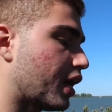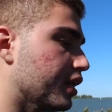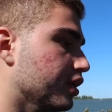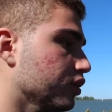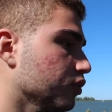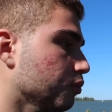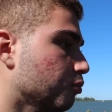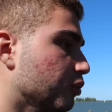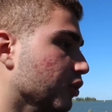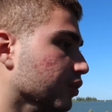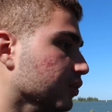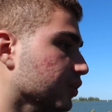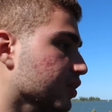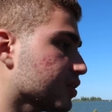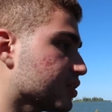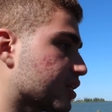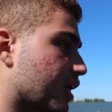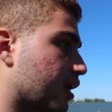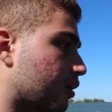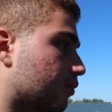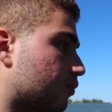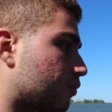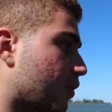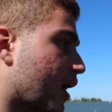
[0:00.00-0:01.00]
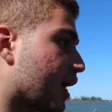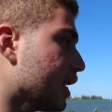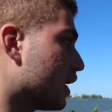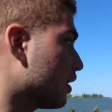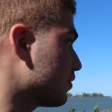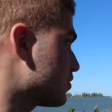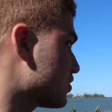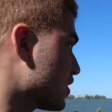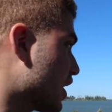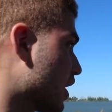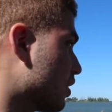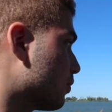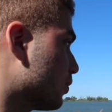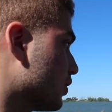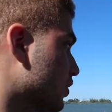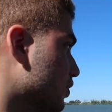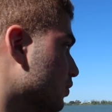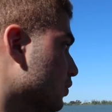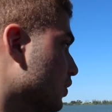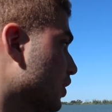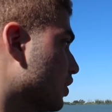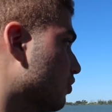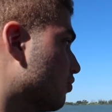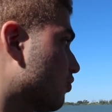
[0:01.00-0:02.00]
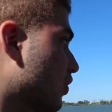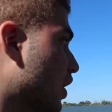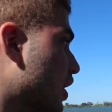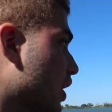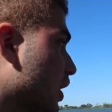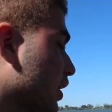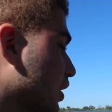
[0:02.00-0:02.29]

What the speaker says: and you built this, like, right outside where you live, right?